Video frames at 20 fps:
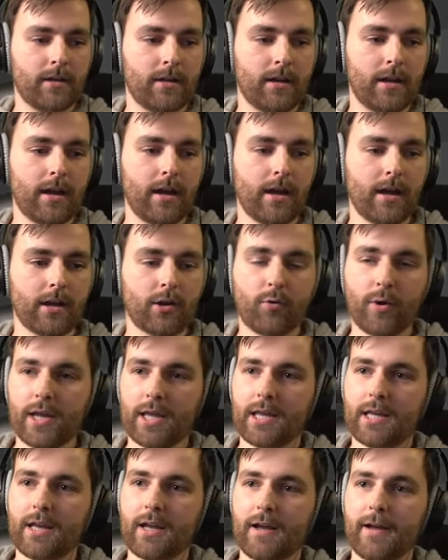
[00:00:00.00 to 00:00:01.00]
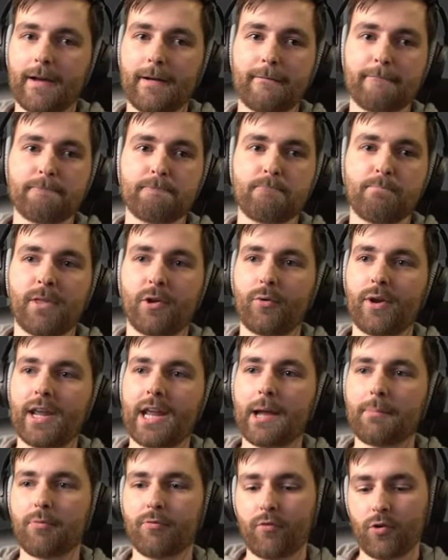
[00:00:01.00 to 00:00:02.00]
a quick um,
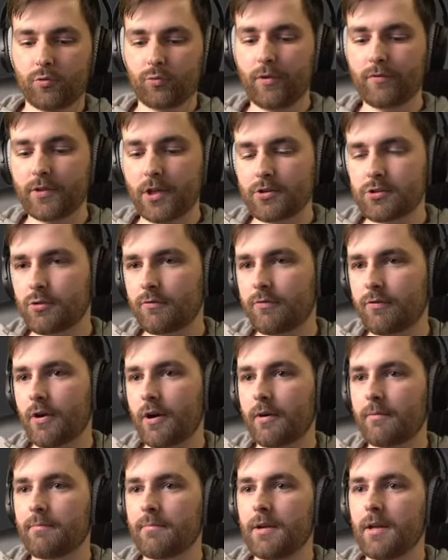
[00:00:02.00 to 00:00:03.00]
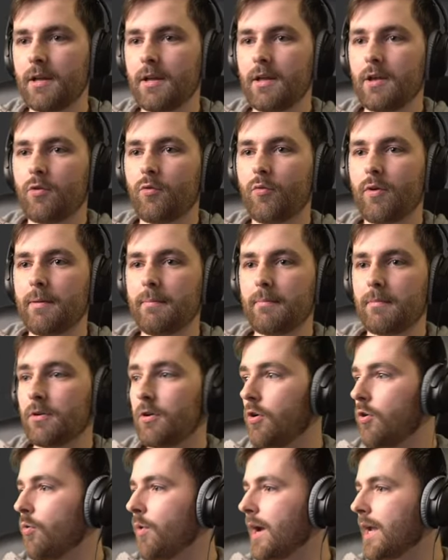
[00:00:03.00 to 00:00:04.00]
recap of what we've done so far. We
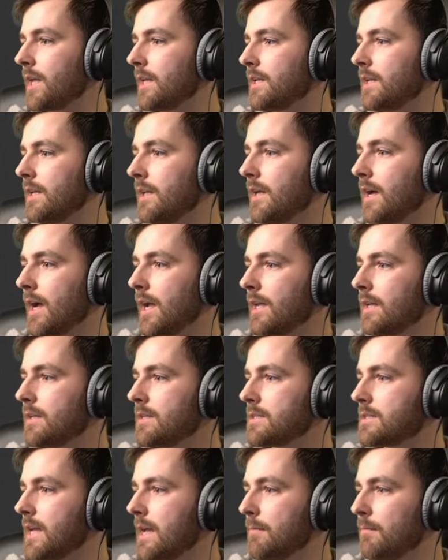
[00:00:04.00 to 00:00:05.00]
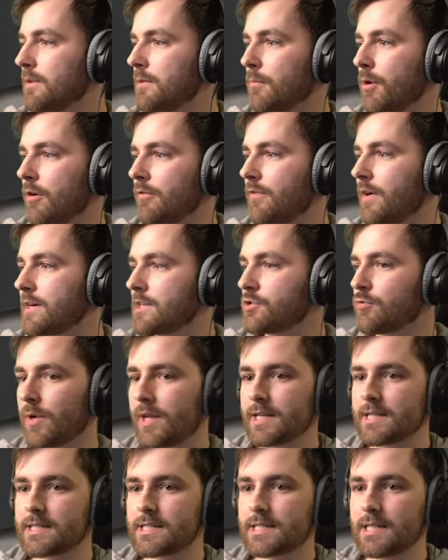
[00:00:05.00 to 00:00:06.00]
oh I can I can disable the modifier so we
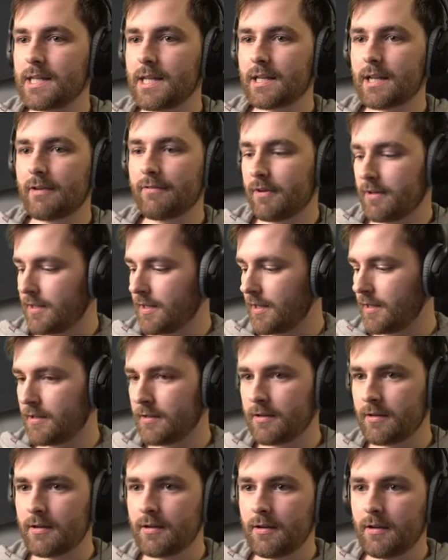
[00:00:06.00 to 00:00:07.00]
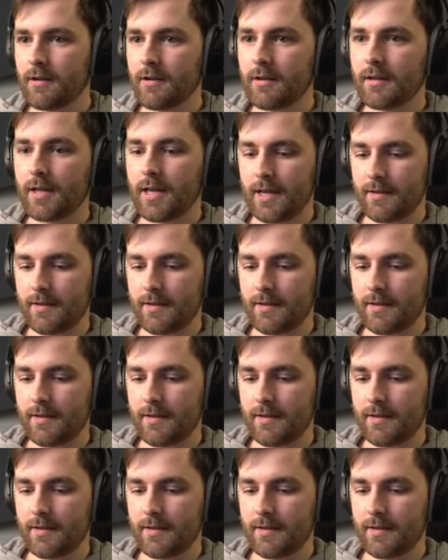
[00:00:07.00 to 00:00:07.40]
can see it everything. Yeah,